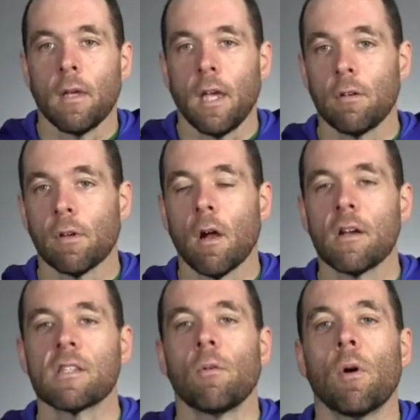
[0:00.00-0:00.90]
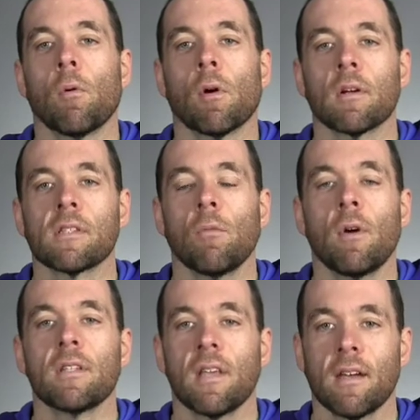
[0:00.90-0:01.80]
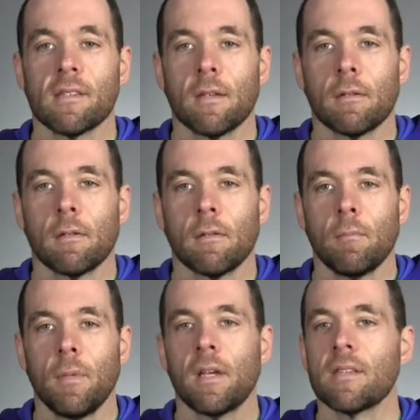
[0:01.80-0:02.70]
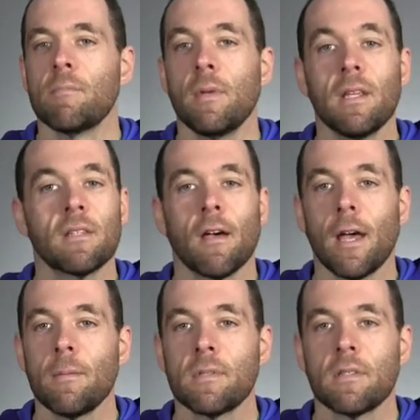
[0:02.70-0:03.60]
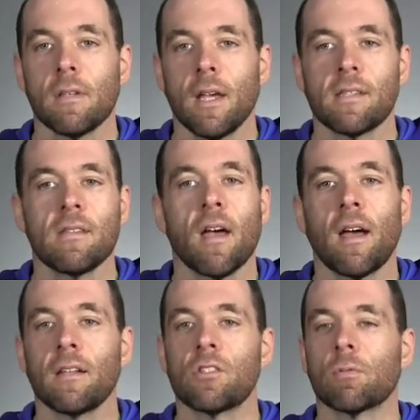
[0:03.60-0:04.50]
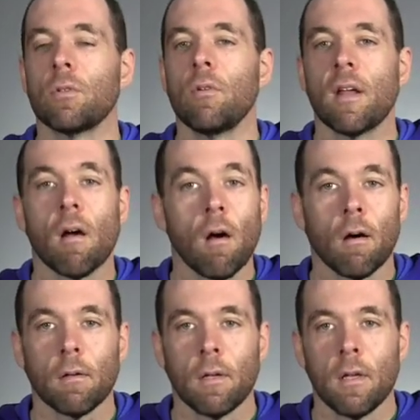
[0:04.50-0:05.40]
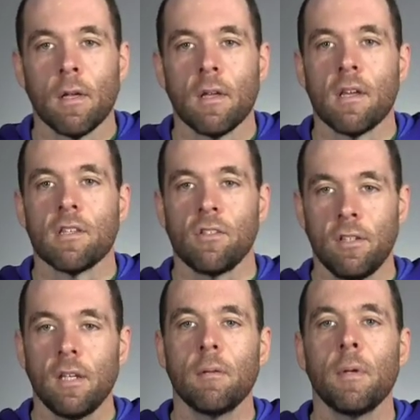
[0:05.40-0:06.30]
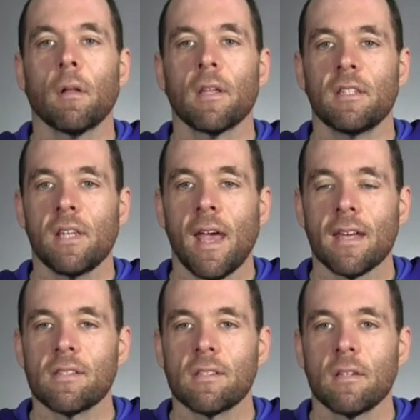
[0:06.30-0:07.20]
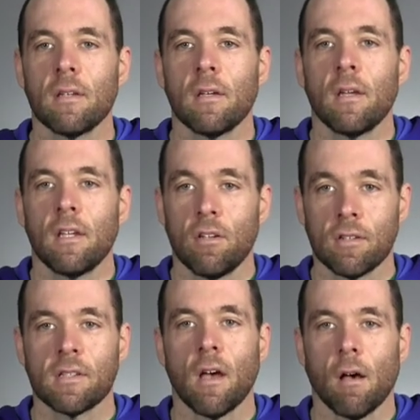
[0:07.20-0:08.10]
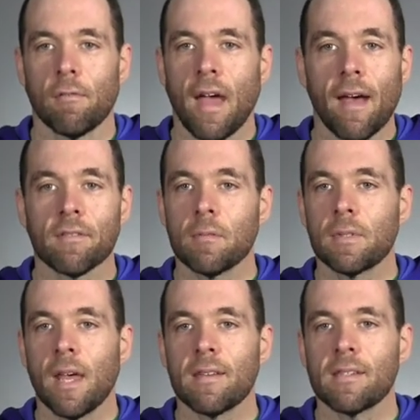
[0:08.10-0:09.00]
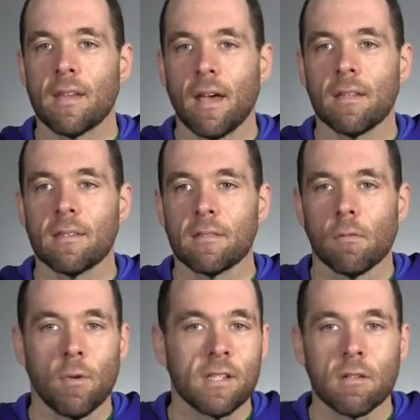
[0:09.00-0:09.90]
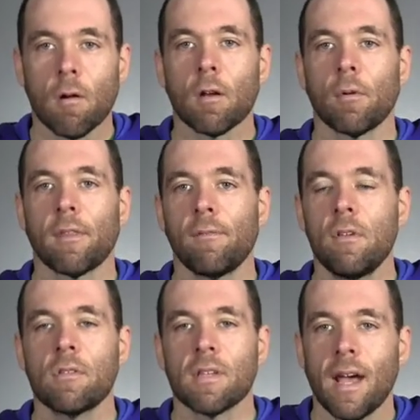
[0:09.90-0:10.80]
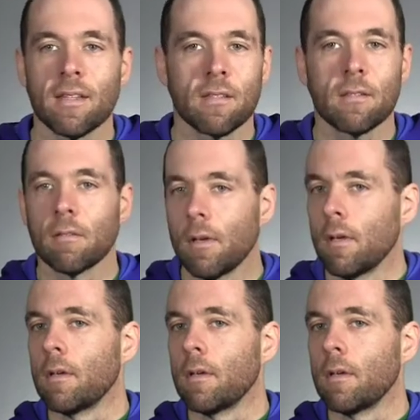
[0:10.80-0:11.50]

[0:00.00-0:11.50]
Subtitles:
in regards to what works and what doesn't, because many times it's not true at all. So you need to be able to test yourself. Have some test sites. We started with a few sites, and